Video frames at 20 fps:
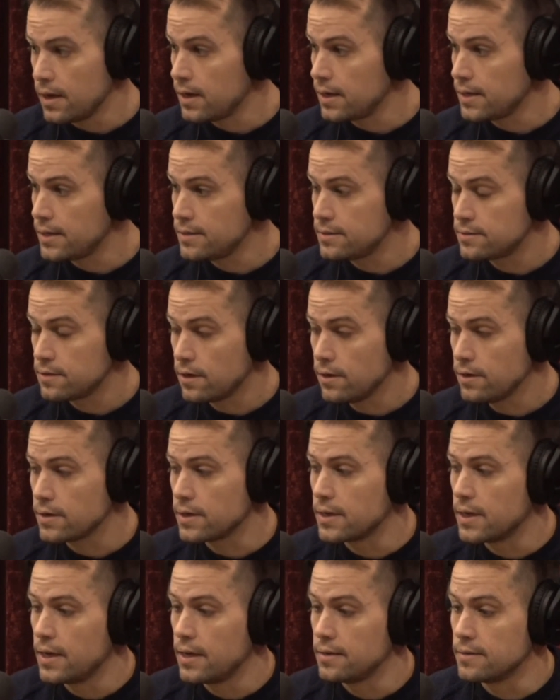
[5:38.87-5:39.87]
he saw
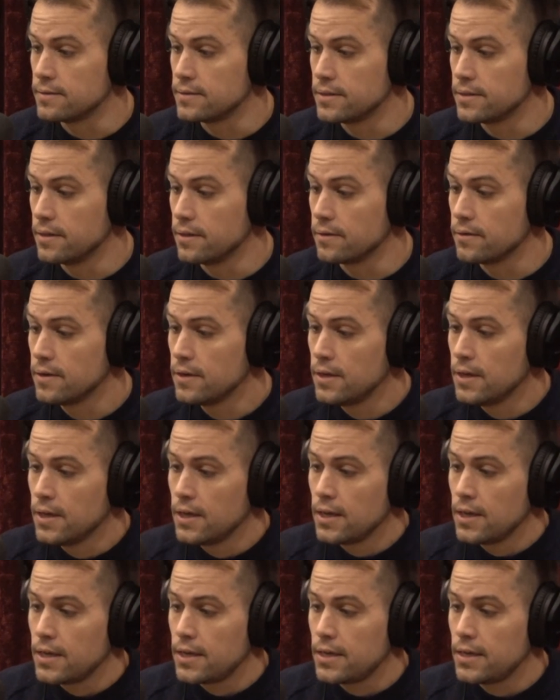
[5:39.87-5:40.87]
it, and,
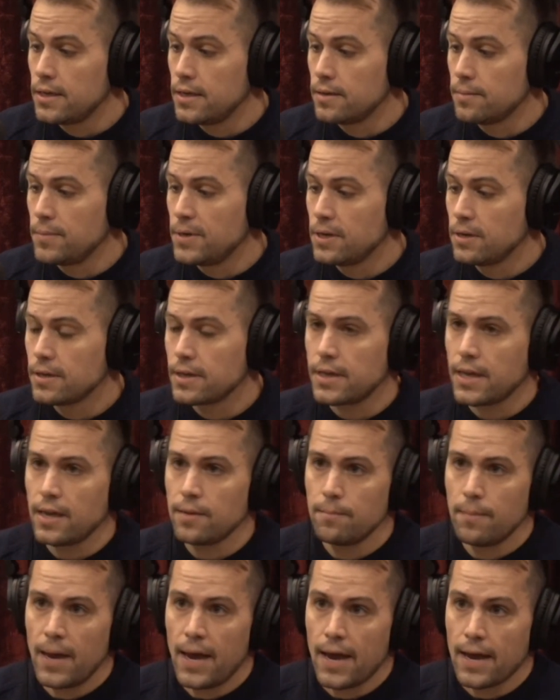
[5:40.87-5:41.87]
he immediately
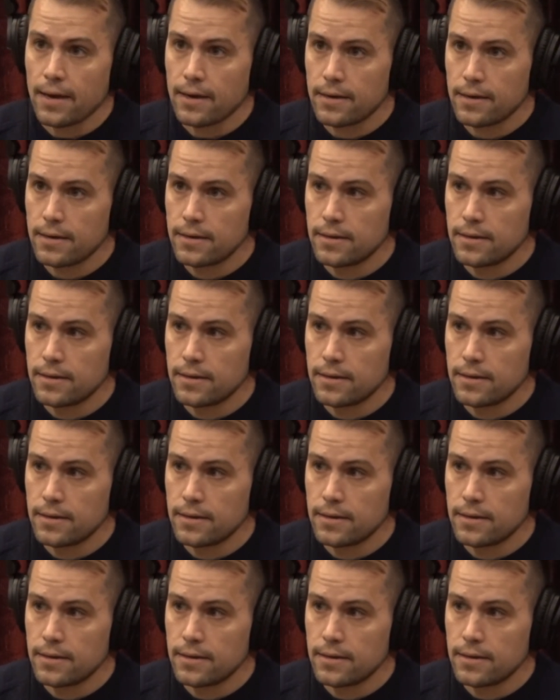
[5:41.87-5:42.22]
came back.